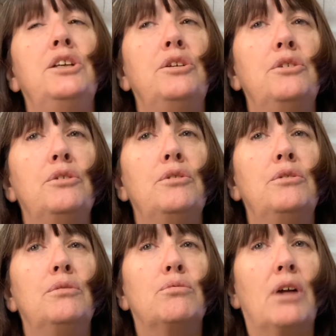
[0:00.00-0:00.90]

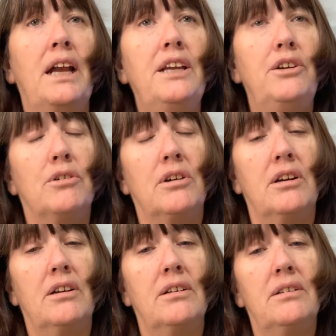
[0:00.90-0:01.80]
you write
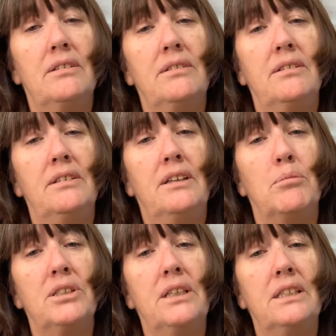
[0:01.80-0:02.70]
your
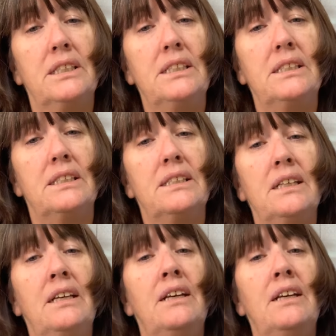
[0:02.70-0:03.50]
number sentence,